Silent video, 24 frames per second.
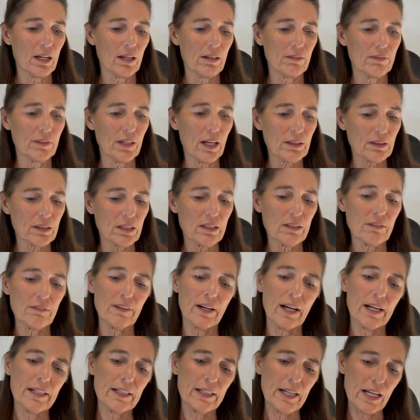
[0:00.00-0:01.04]
of not the
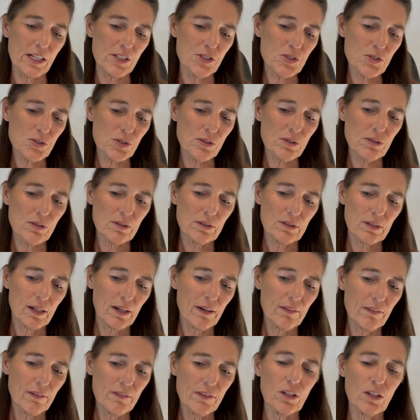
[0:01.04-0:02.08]
divine nature
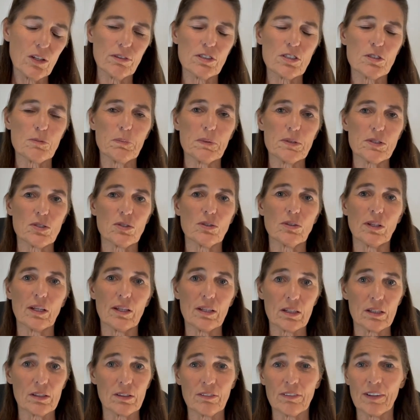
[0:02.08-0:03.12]
of the universe, but certainly
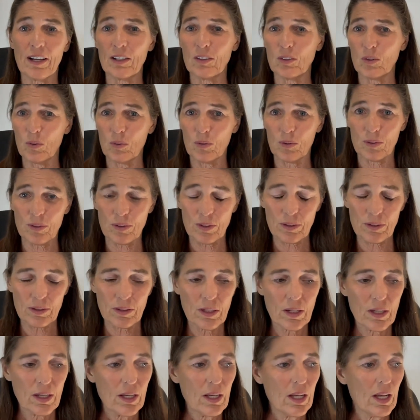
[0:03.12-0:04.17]
the divine order.
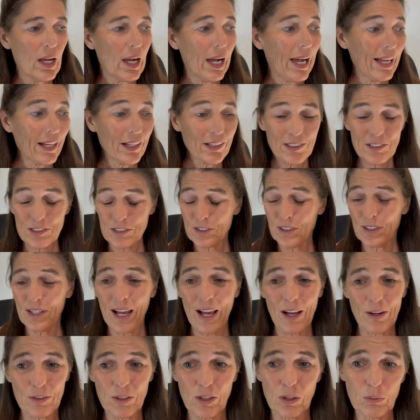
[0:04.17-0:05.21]
I understood
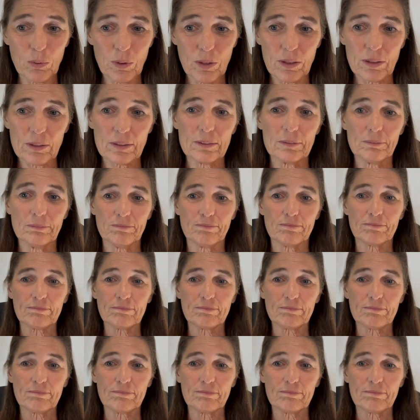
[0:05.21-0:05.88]
how it all worked.